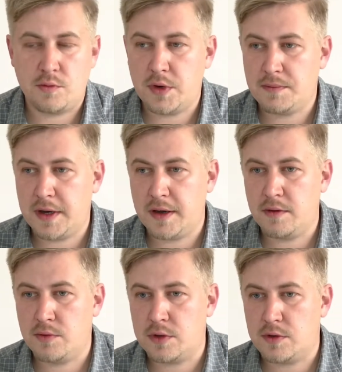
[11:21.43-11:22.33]
We may
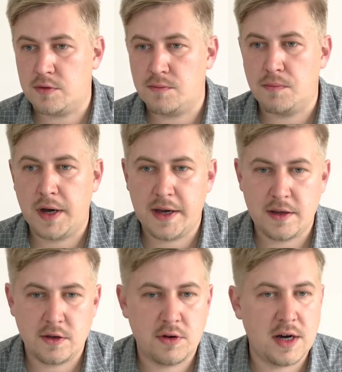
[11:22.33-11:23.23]
want to buy a
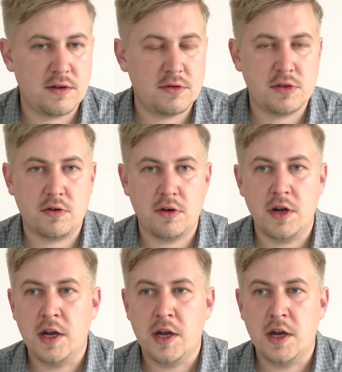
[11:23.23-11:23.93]
new house or